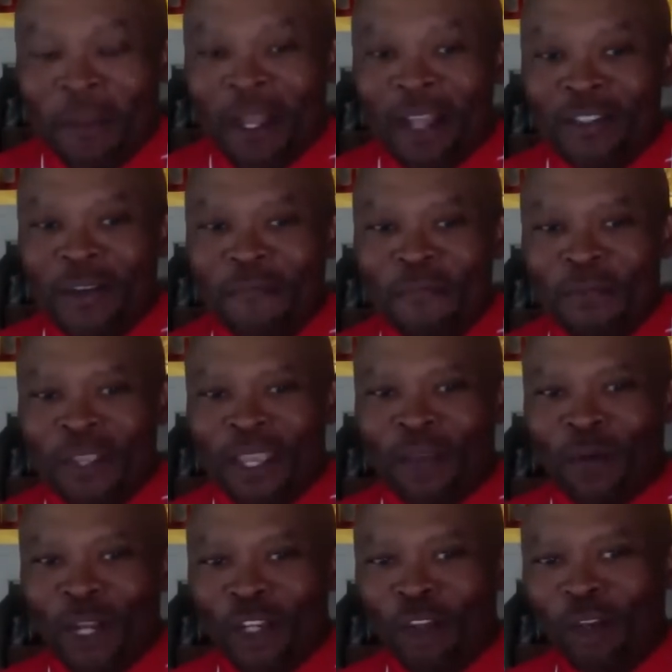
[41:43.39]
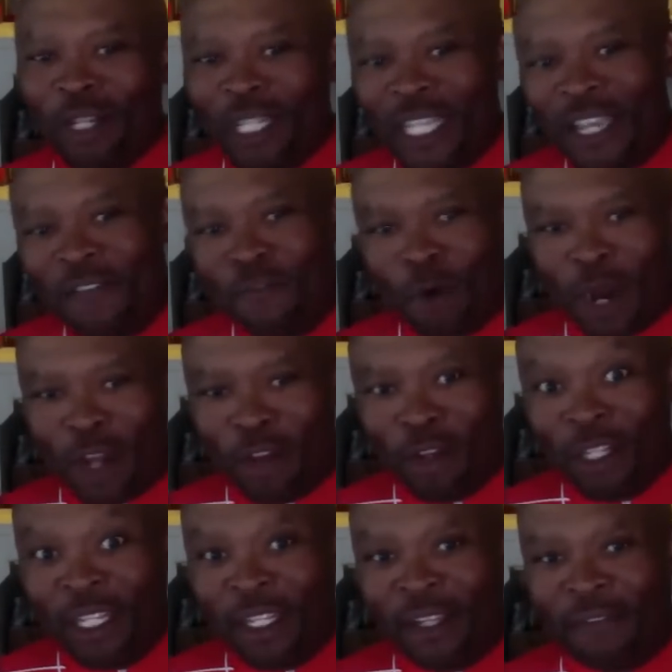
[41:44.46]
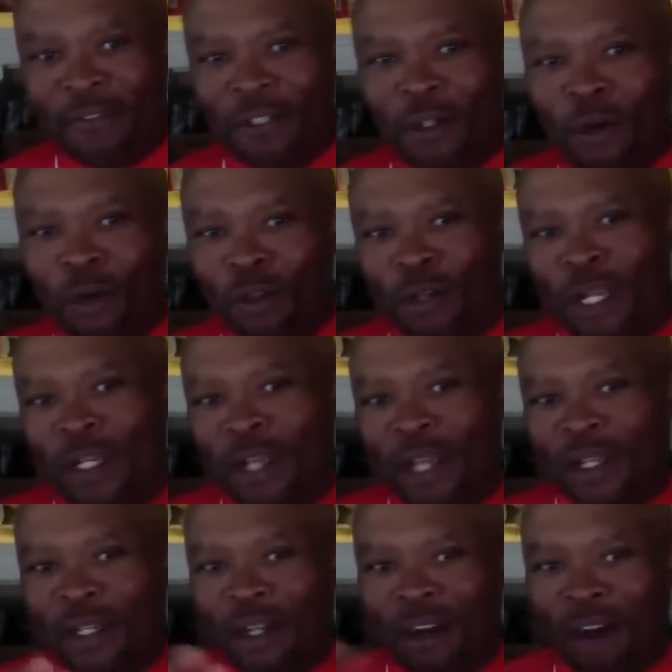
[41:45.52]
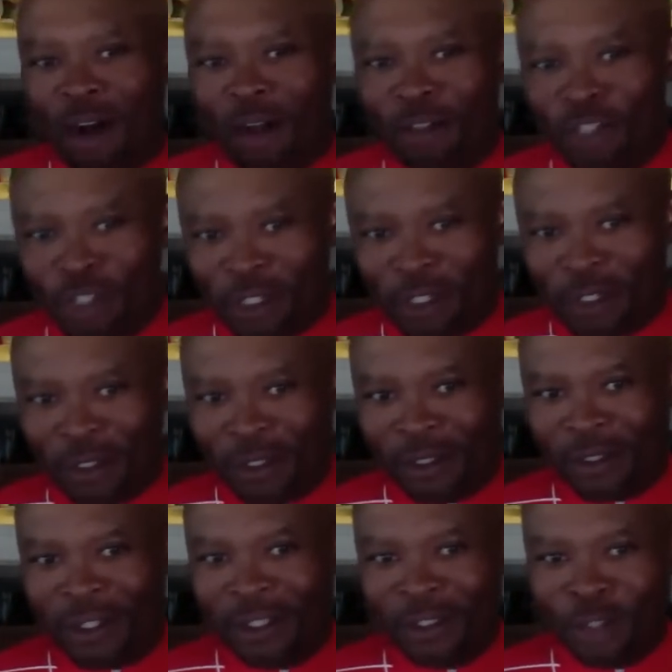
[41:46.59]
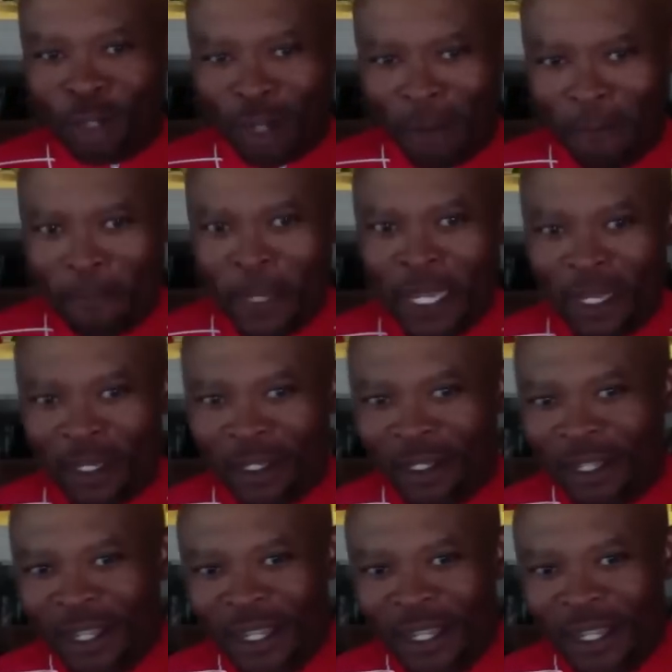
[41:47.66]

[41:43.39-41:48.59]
Because when you leave where you live to go to another culture to compete,